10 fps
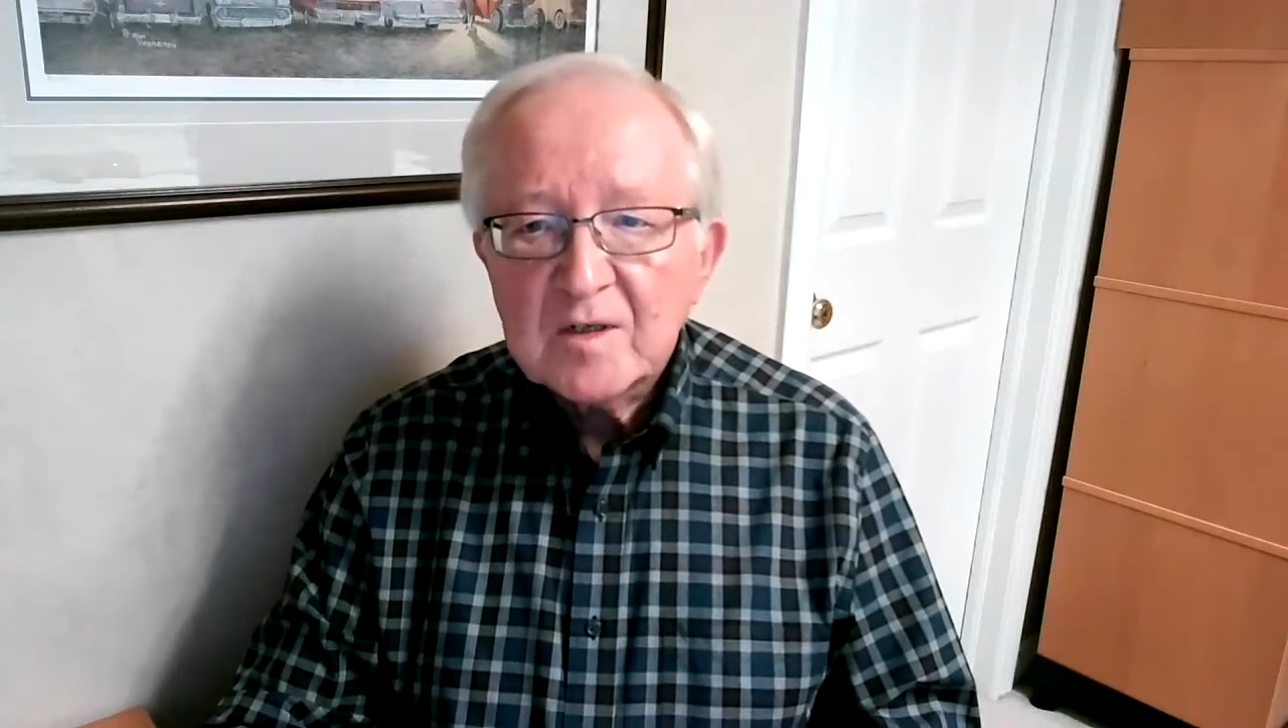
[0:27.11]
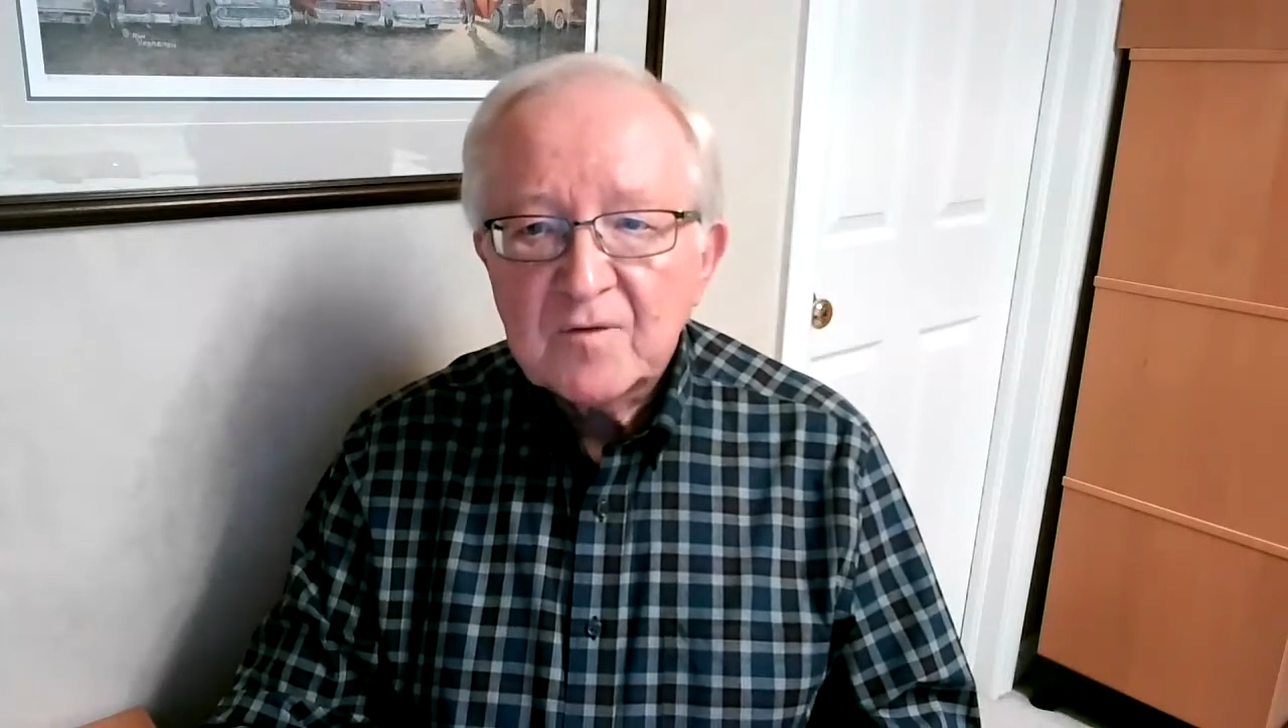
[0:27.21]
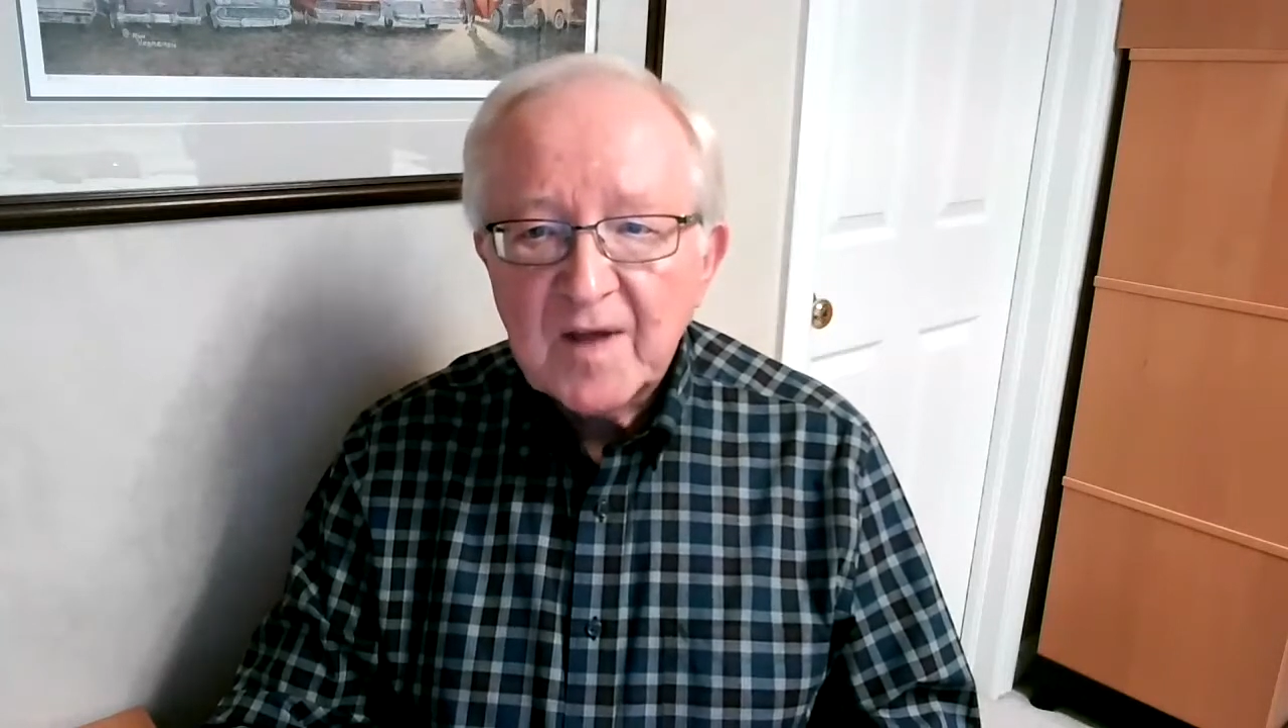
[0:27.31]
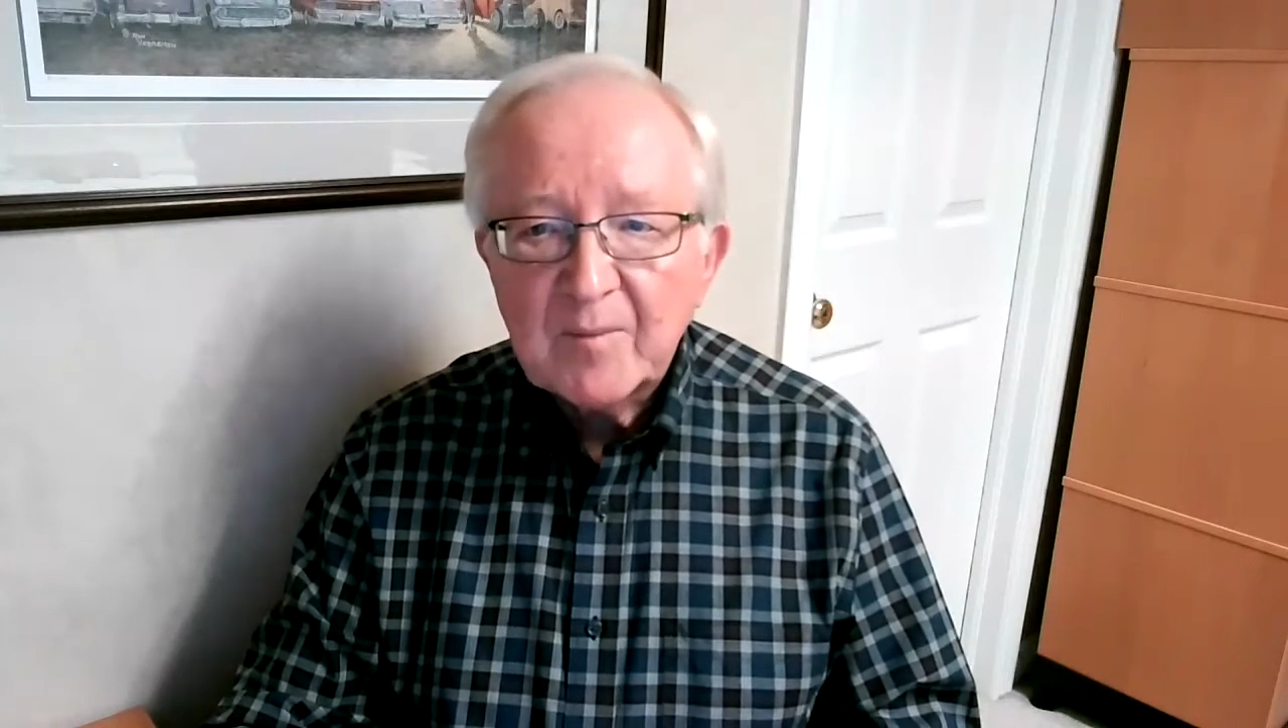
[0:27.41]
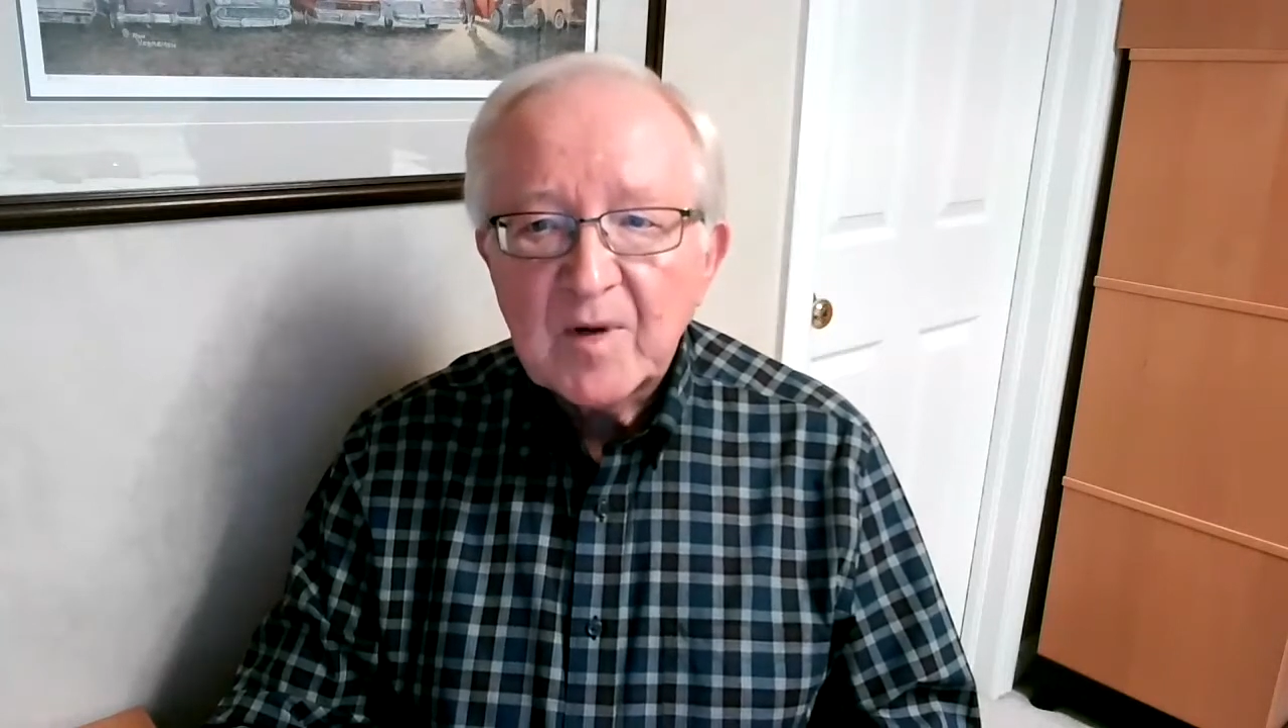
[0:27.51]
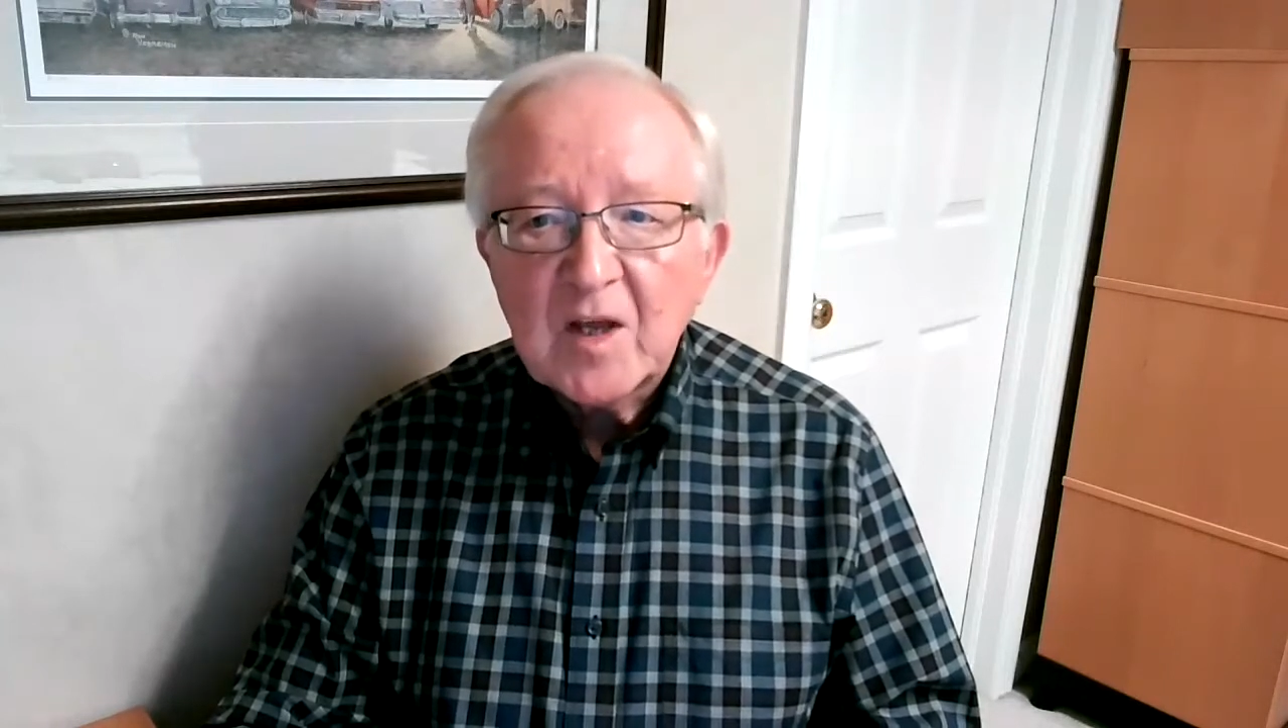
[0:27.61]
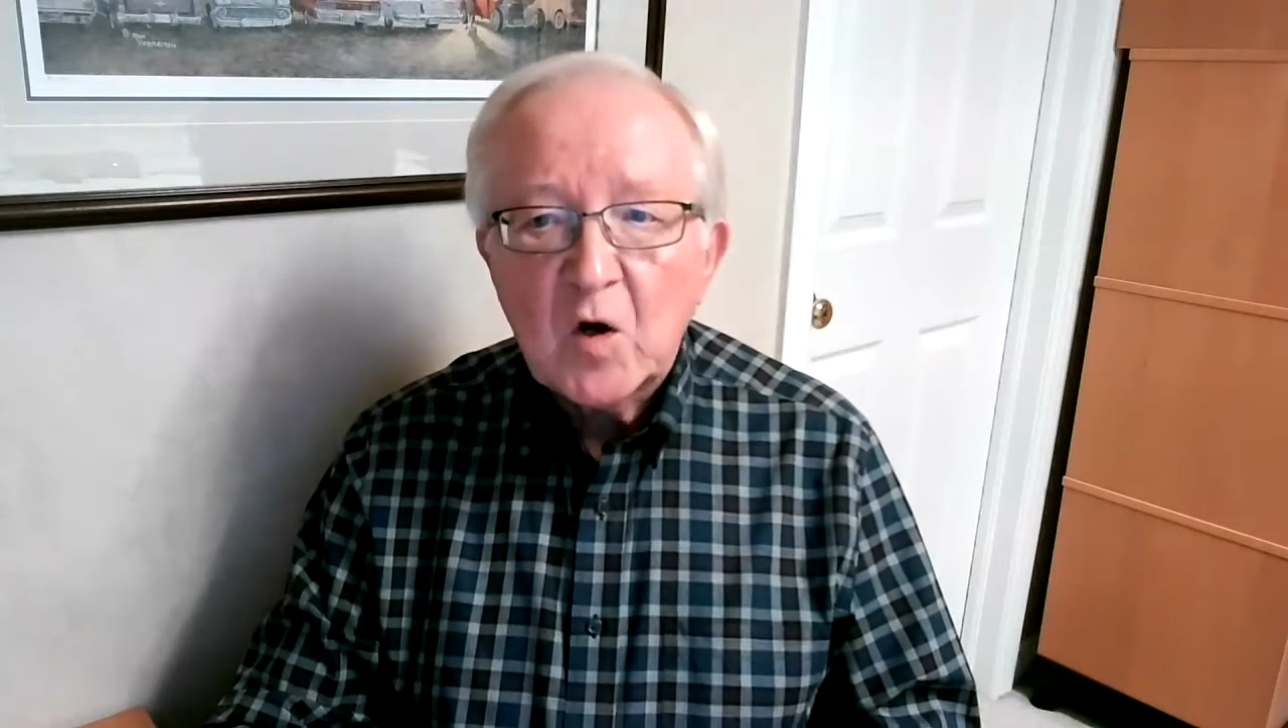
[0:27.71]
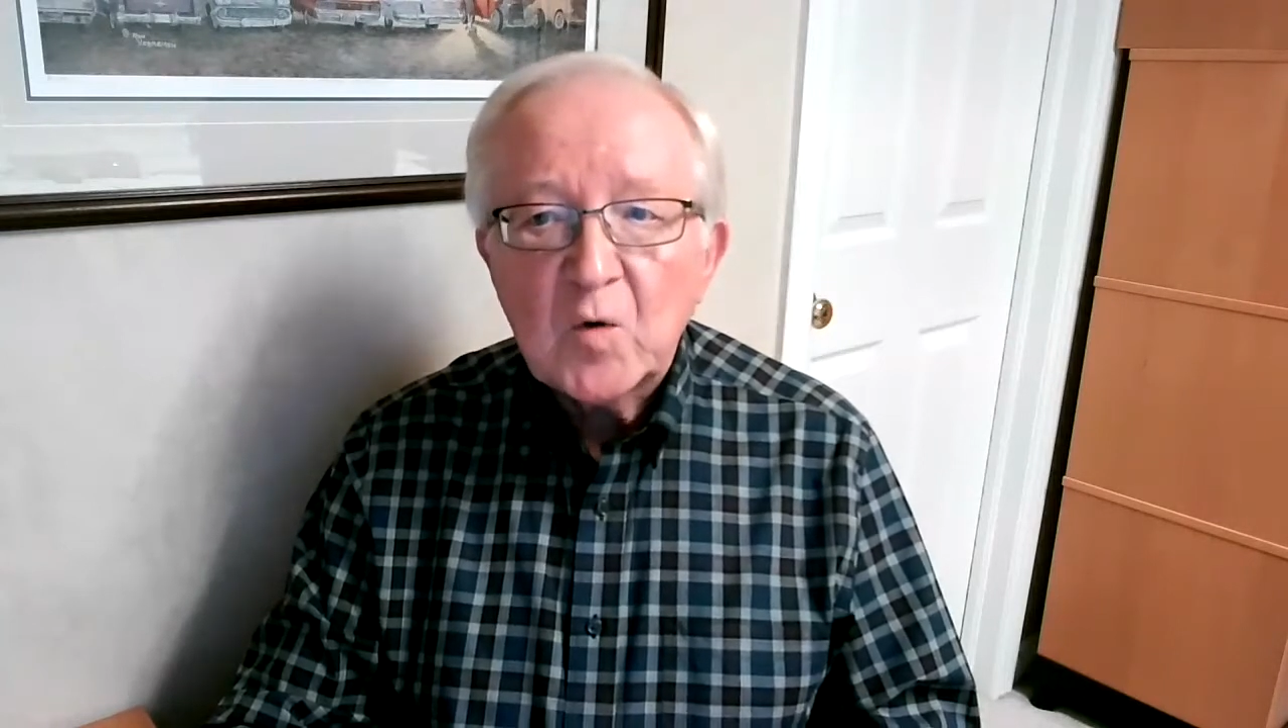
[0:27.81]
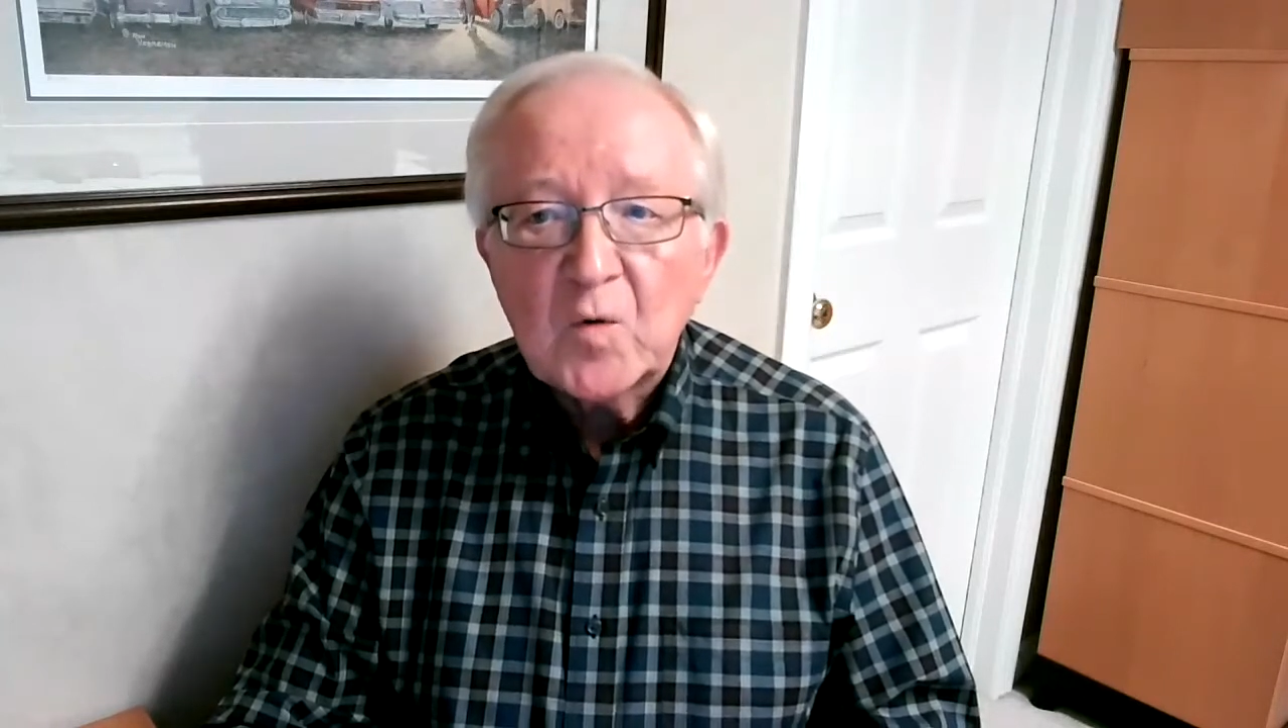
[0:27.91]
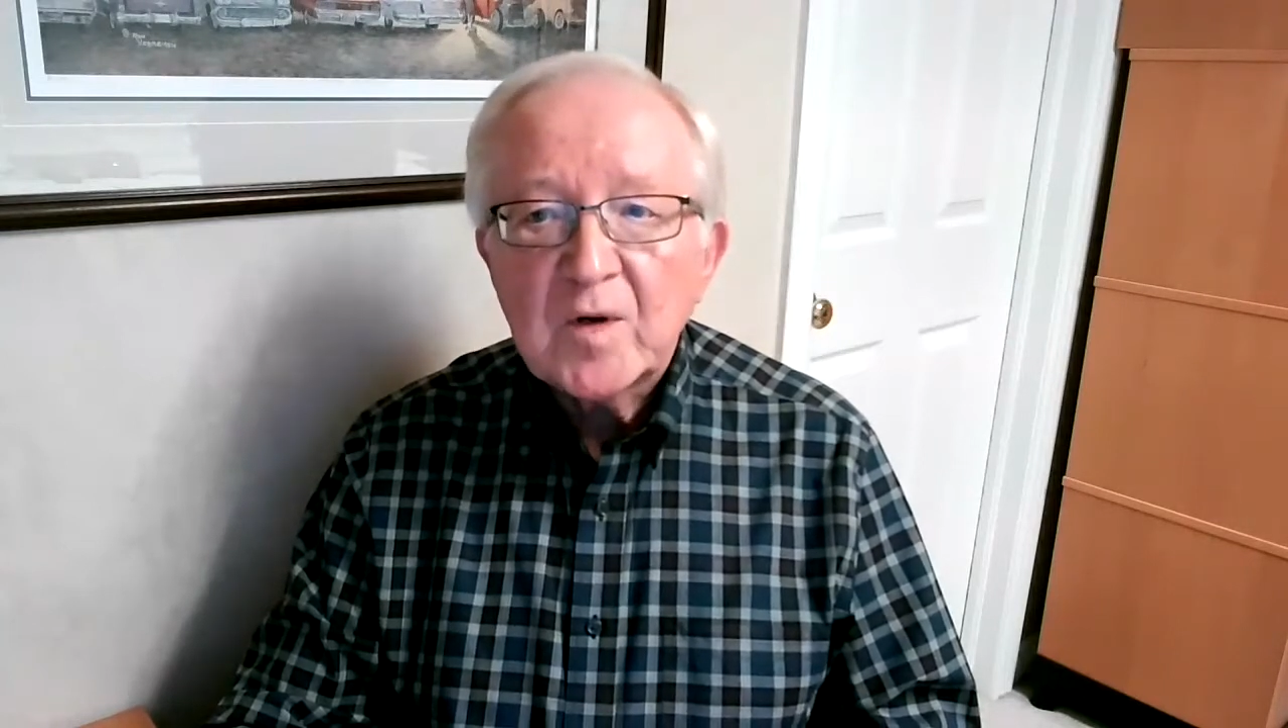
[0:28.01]

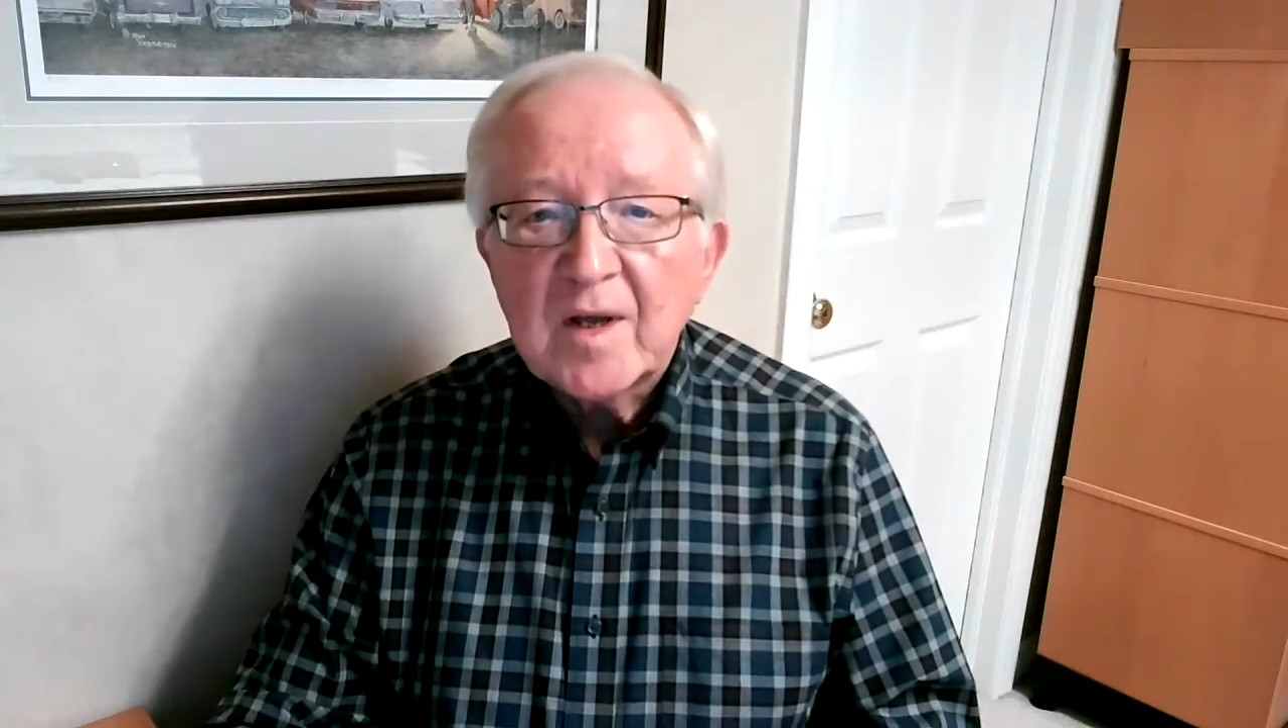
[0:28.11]
family-owned